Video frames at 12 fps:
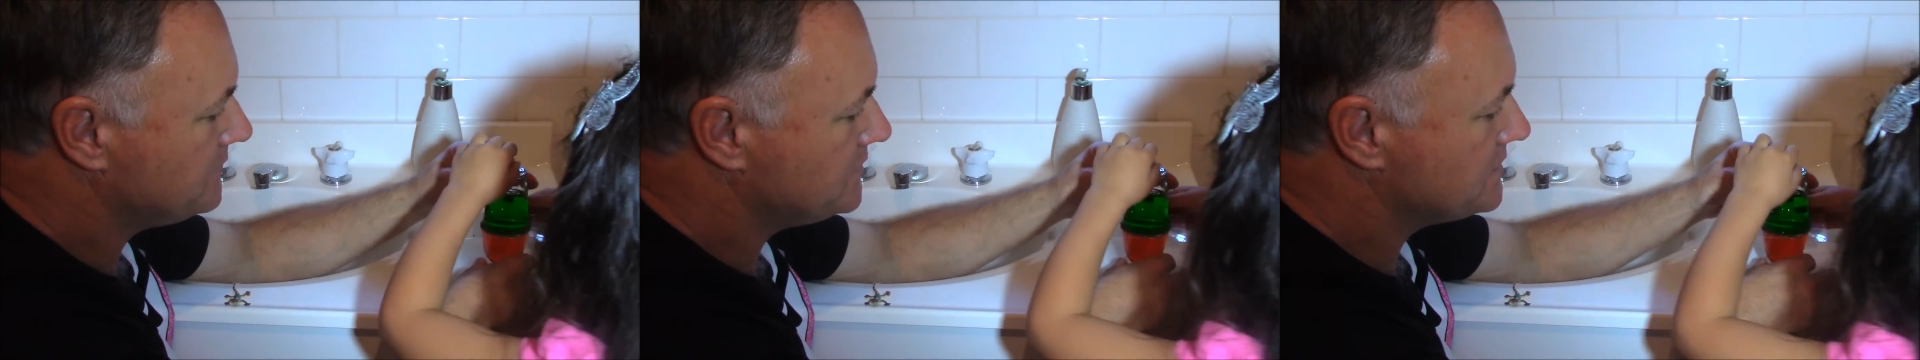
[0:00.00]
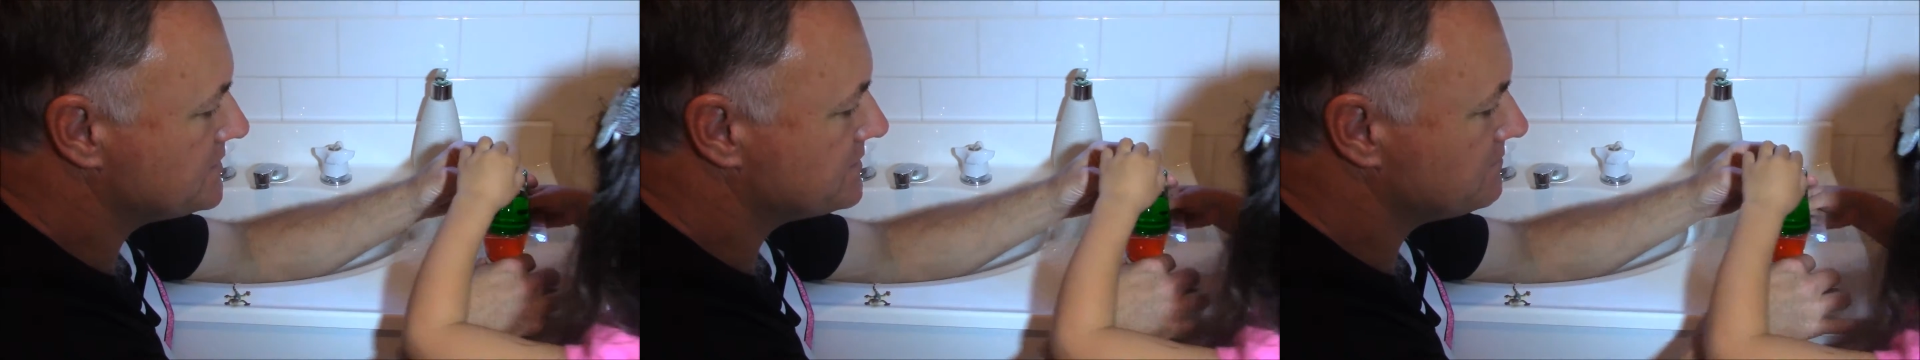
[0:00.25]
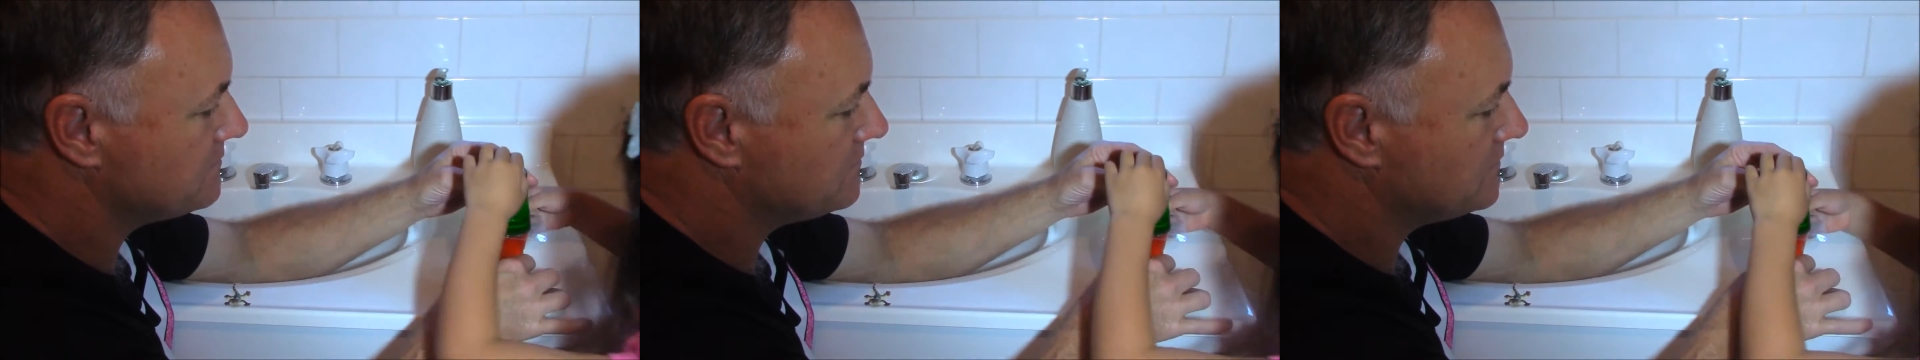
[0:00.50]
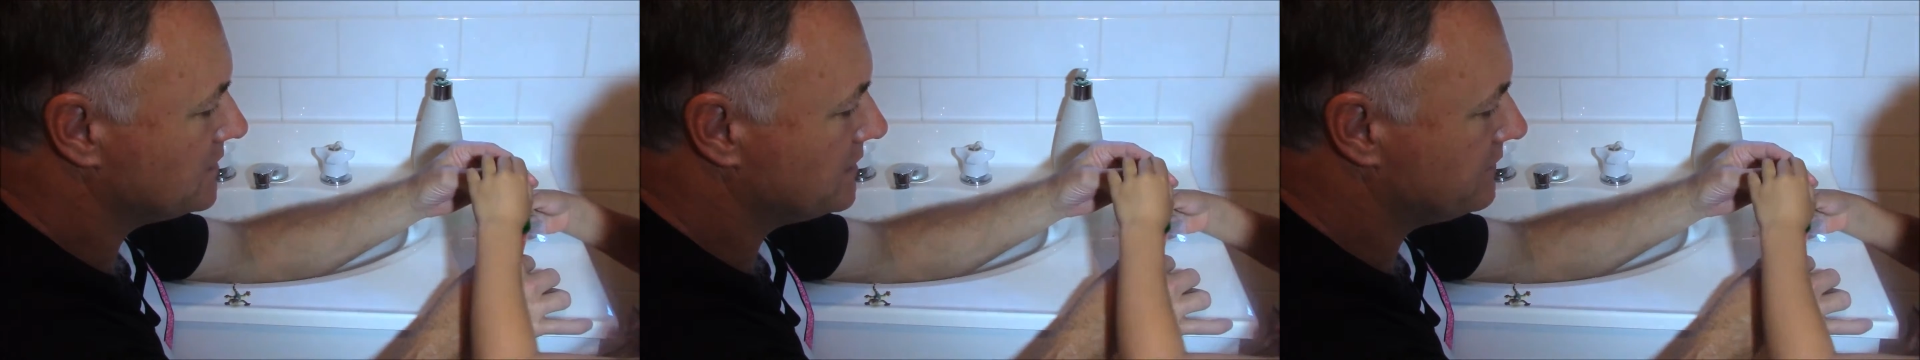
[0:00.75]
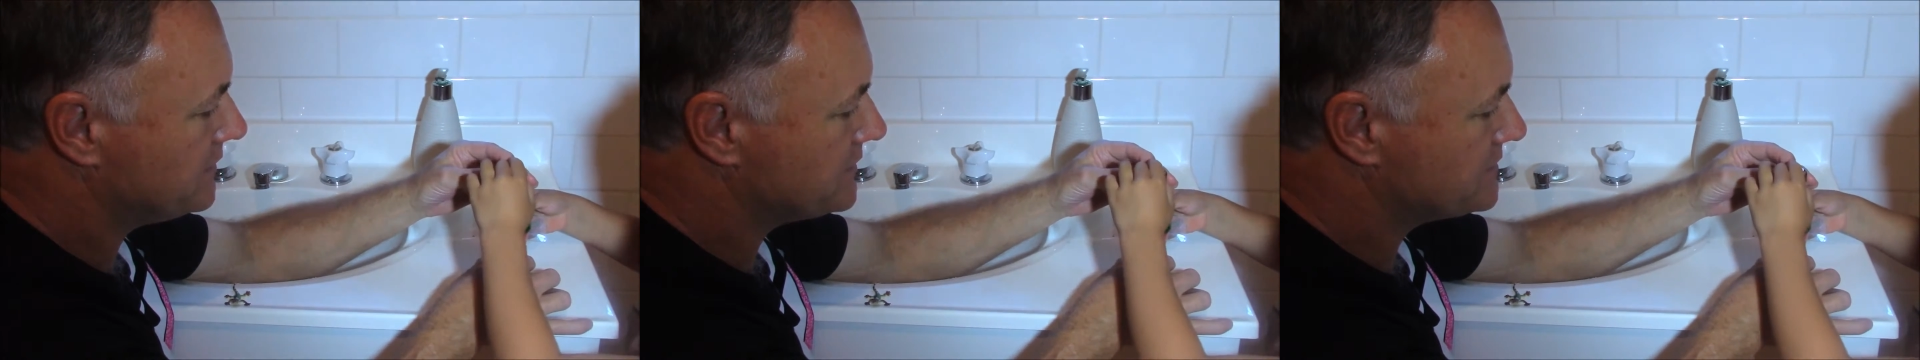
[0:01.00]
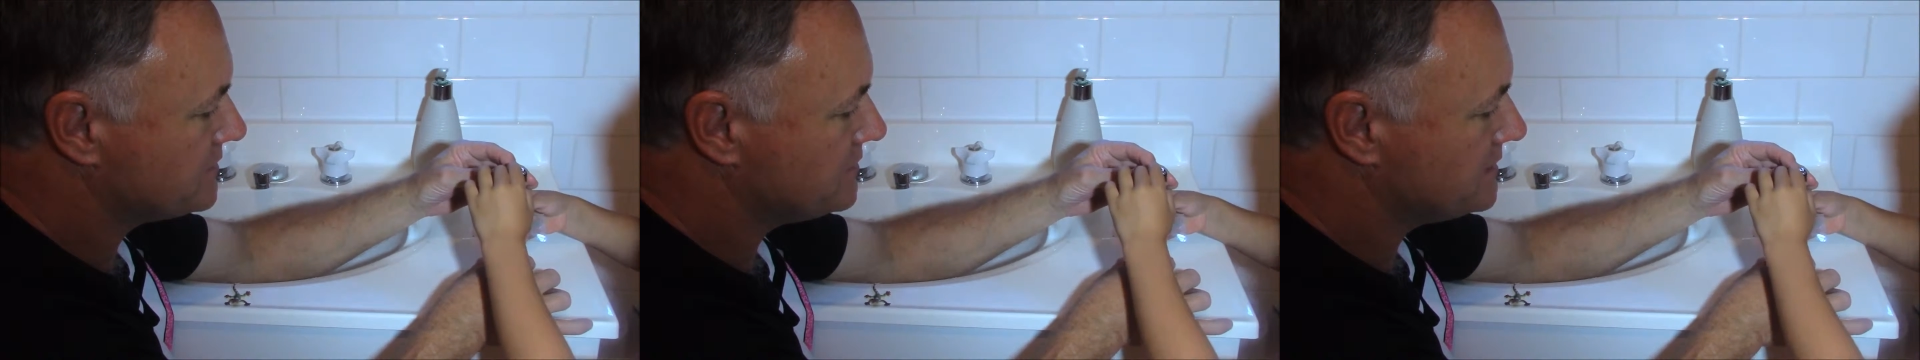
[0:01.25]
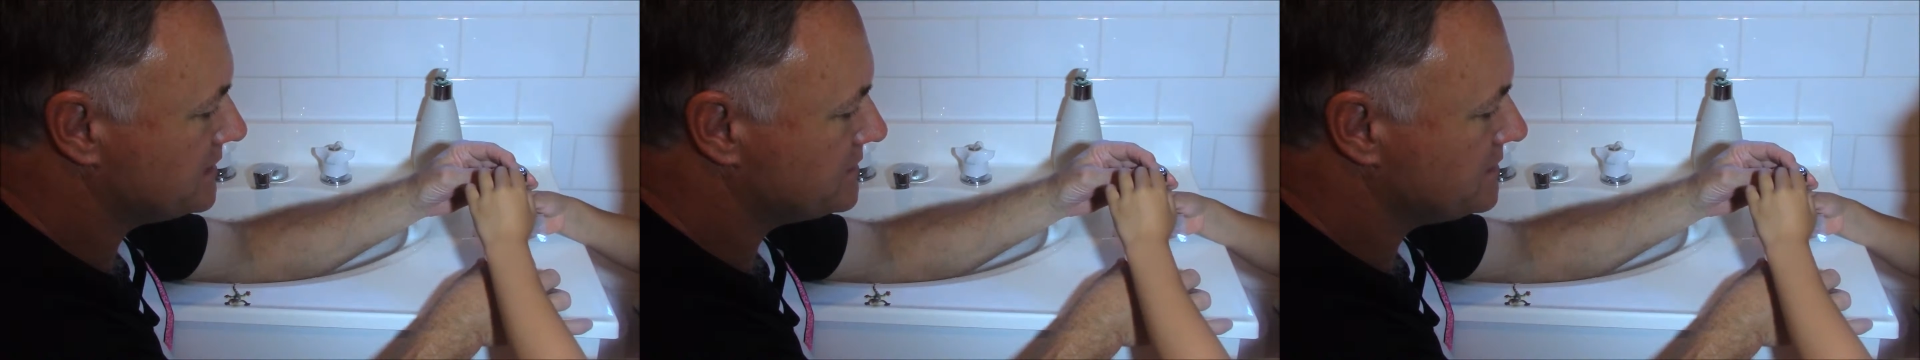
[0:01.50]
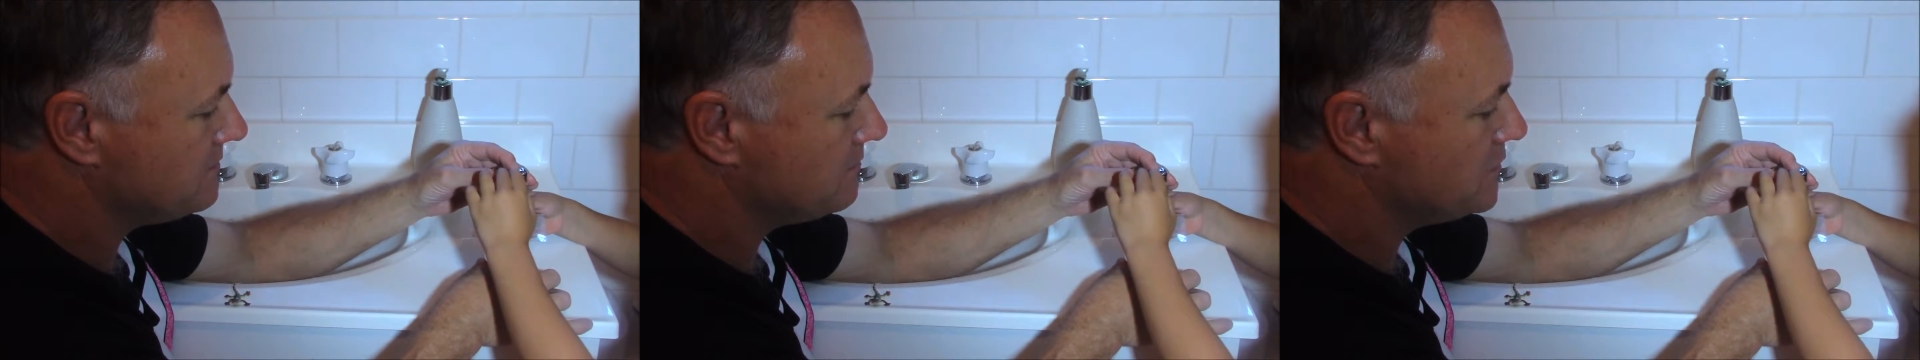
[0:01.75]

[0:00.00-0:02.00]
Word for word: Just over the side, that's it.